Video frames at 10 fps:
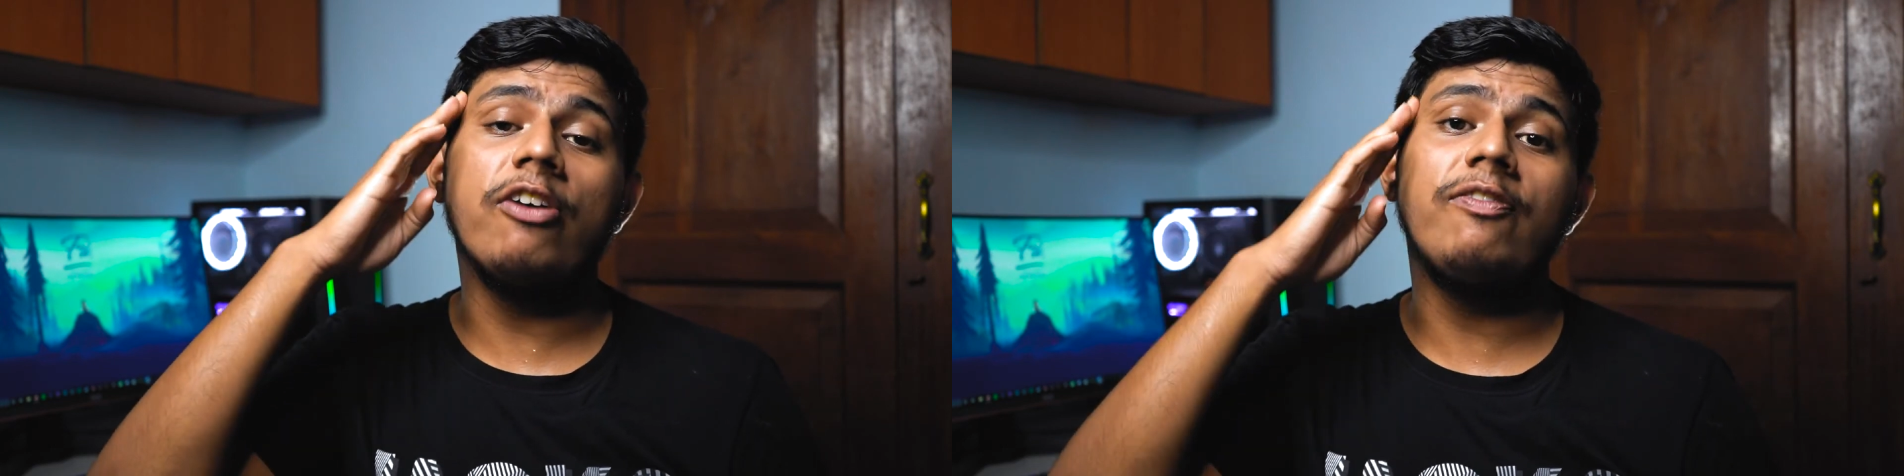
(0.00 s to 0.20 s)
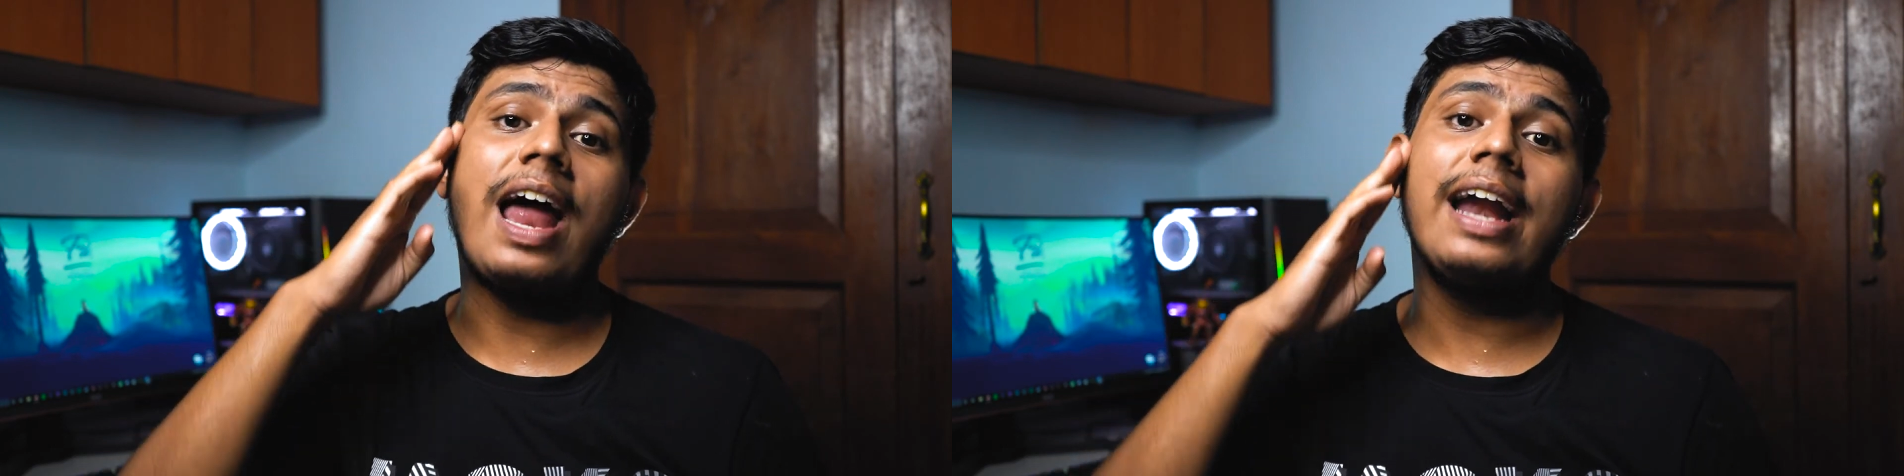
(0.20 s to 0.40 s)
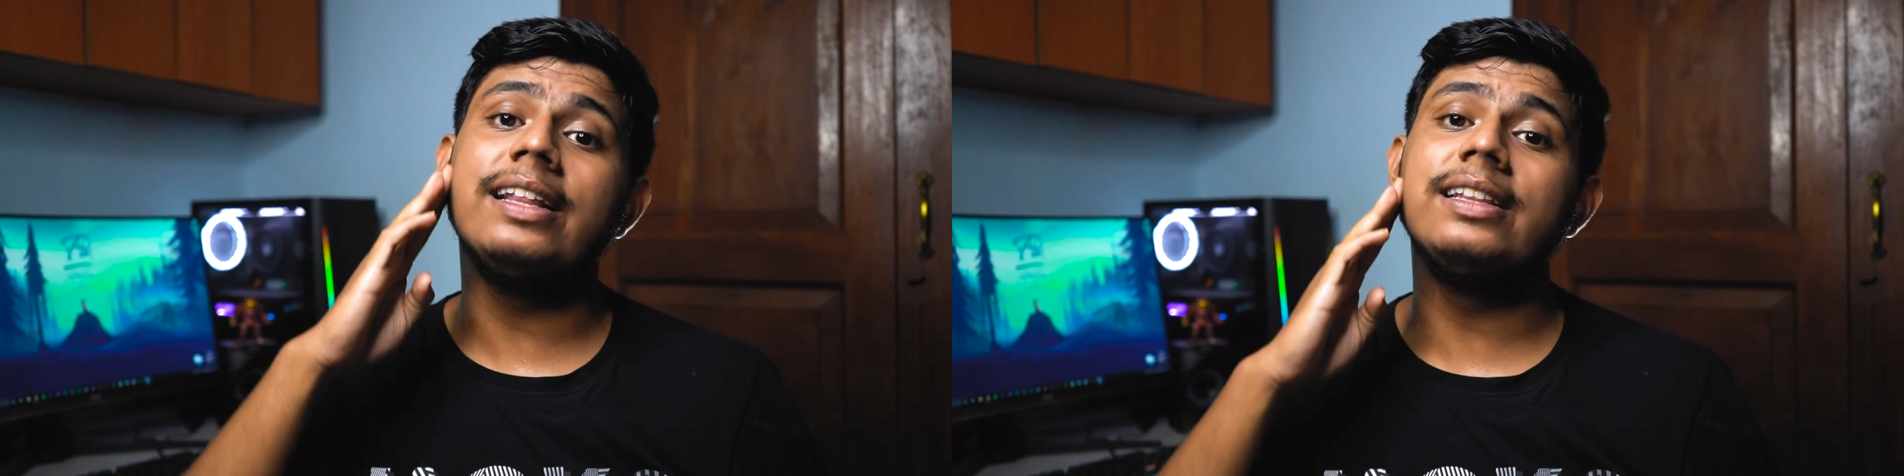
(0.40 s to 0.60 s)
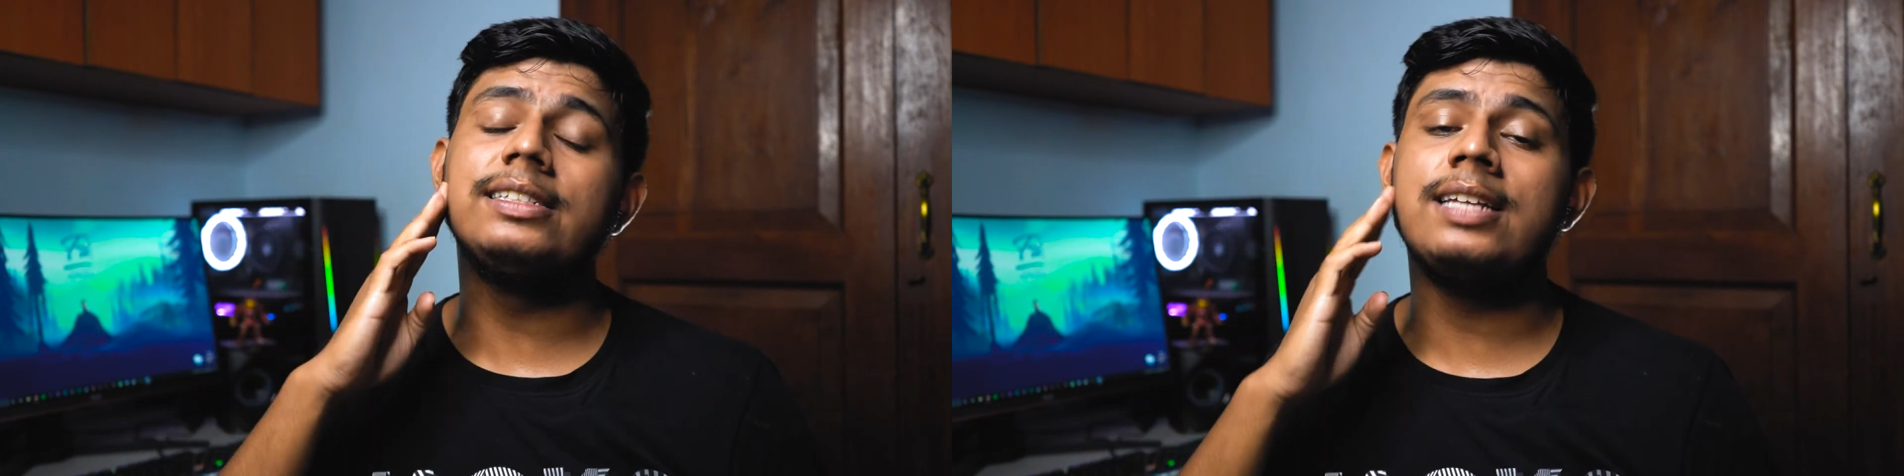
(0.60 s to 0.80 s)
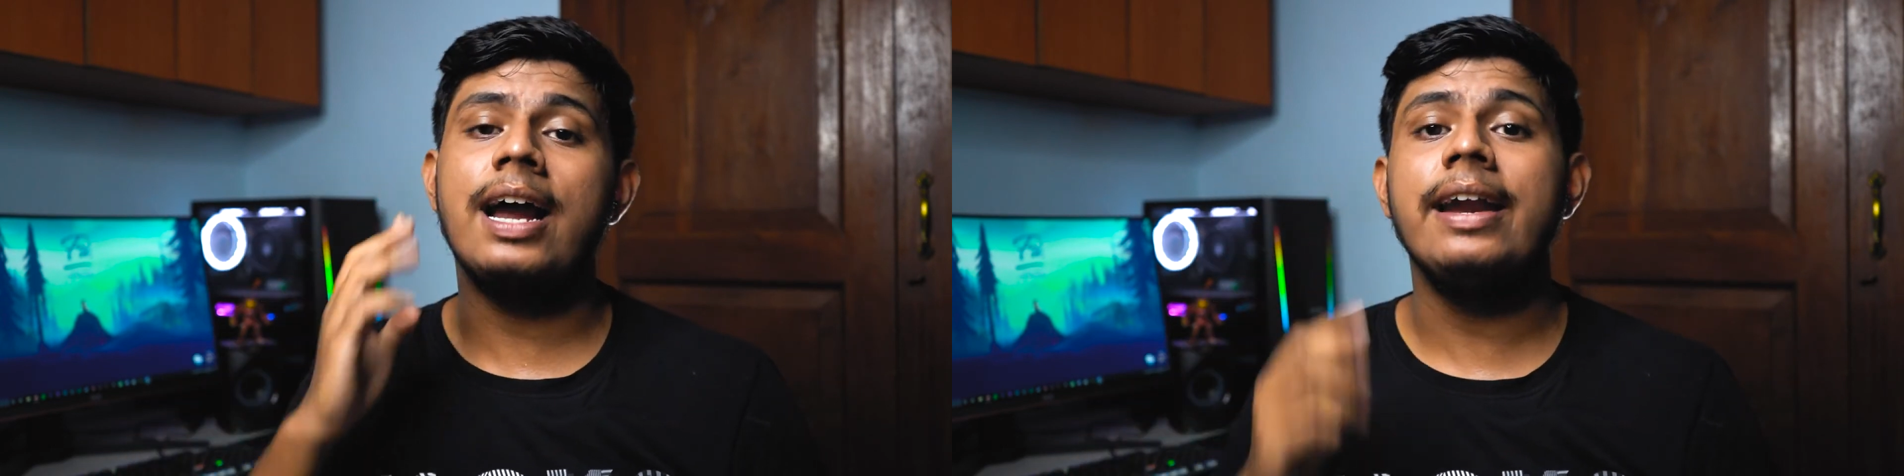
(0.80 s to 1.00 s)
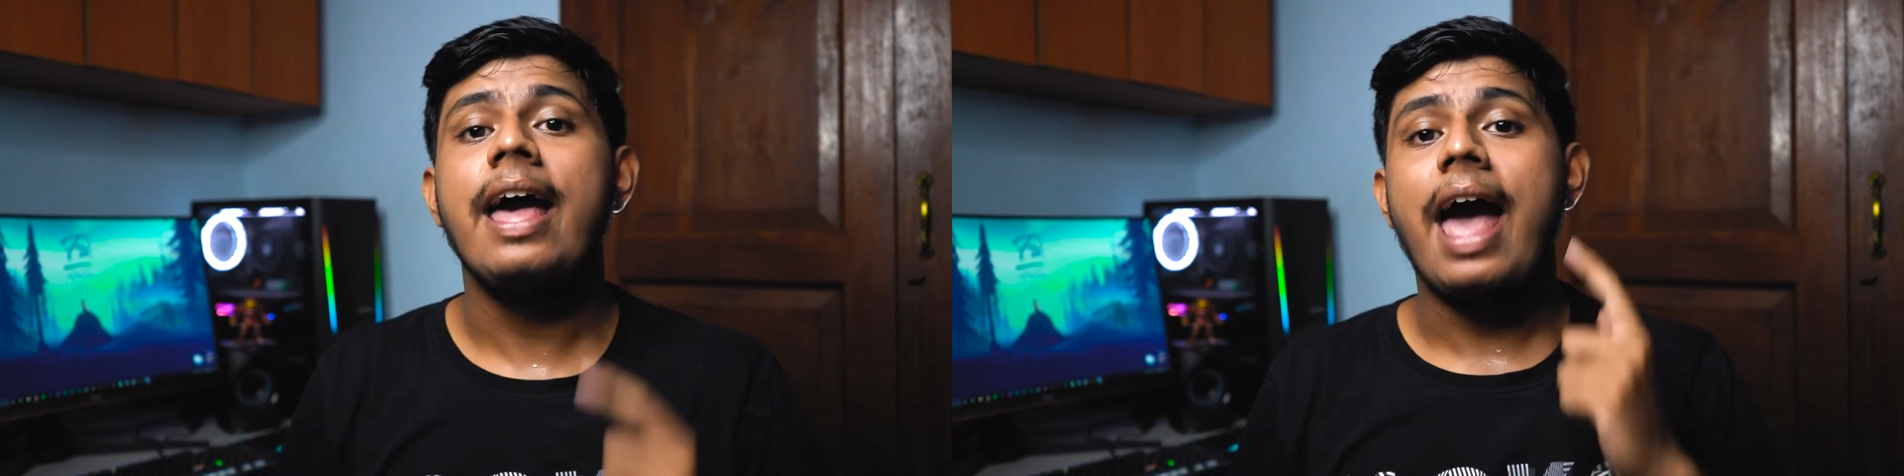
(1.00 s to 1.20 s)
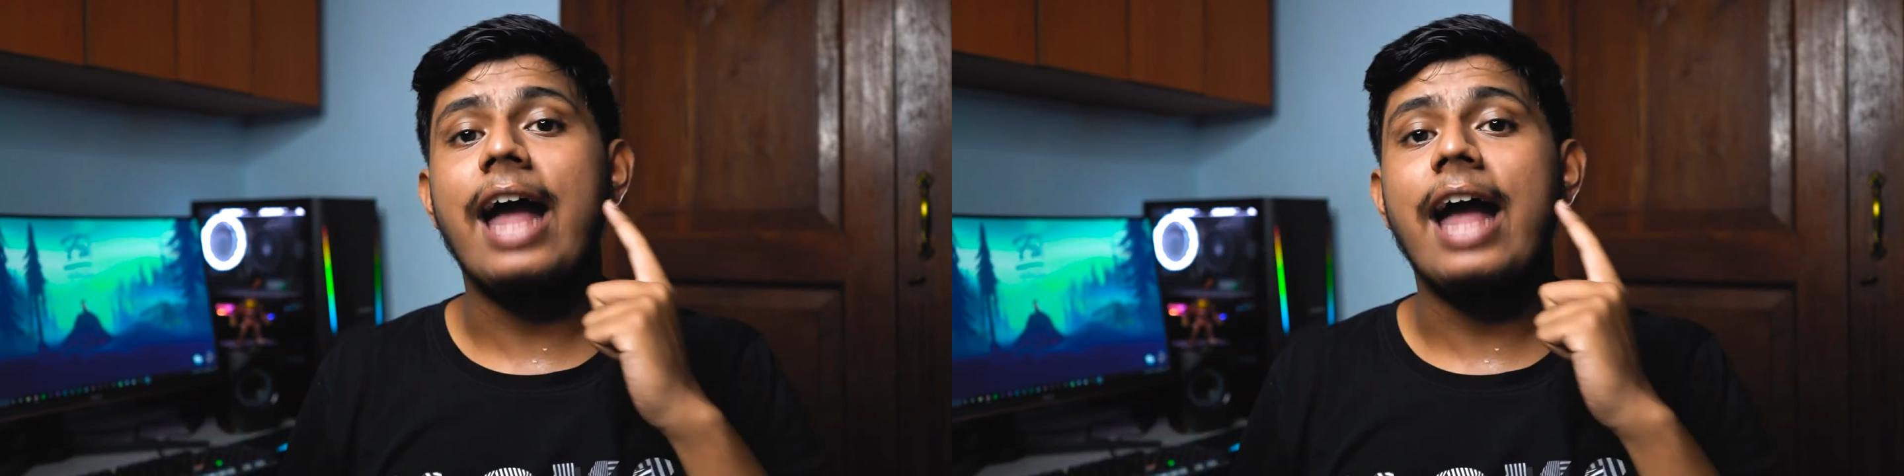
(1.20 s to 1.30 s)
of light on this side